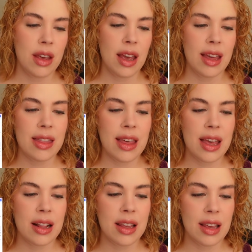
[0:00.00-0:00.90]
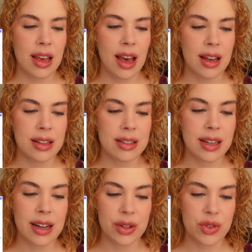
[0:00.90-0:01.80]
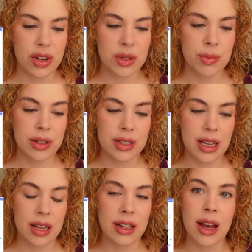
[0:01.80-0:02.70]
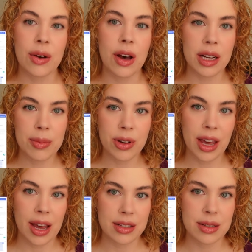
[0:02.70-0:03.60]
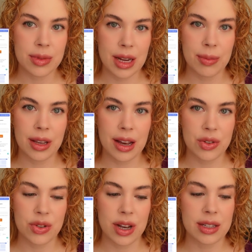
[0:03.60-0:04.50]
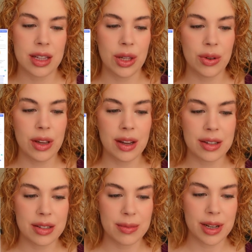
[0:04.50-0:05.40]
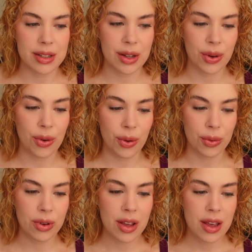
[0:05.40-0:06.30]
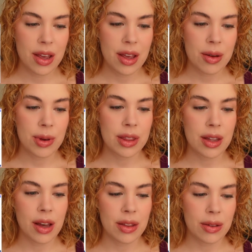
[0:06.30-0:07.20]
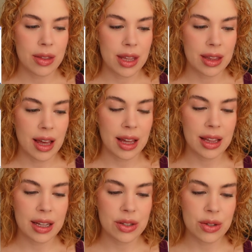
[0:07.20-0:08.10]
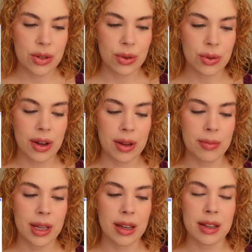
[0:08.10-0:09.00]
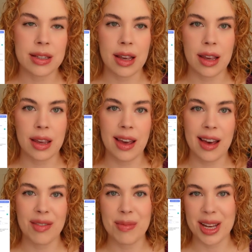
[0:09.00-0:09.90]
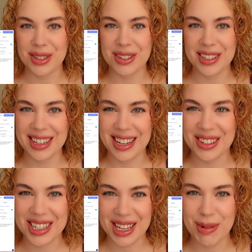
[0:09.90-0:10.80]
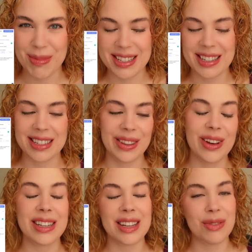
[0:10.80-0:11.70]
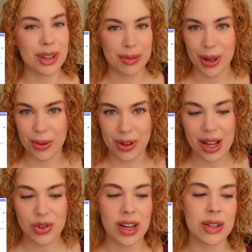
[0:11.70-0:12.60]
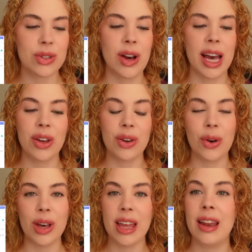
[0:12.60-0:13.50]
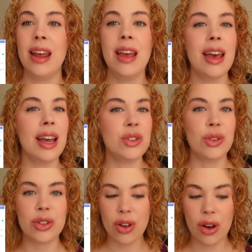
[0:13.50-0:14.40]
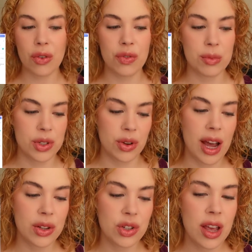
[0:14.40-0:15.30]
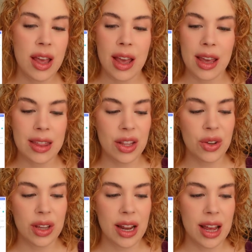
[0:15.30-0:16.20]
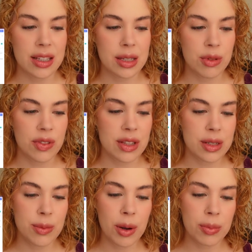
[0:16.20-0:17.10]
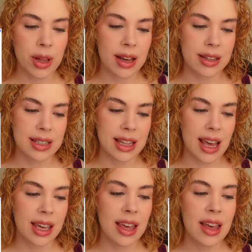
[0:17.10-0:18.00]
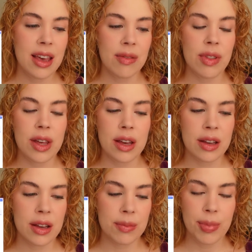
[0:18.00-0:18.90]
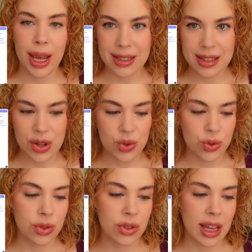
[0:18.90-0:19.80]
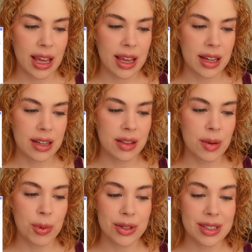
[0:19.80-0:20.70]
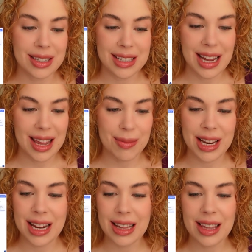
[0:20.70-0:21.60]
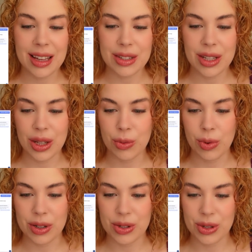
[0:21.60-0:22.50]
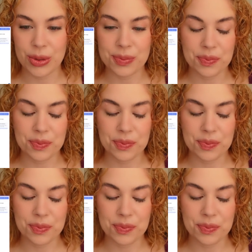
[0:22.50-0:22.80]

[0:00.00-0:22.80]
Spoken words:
And then it has the contract built in. Now, Honeybook has some template contracts that you can customize on your own. But the other thing that I like to do, because I have a master's in entertainment business and law, is I've written my own contracts. So I could go in and do this all from scratch. And then you can add some of the smart blocks, like the pay schedule and the person's name and anything else that you want to.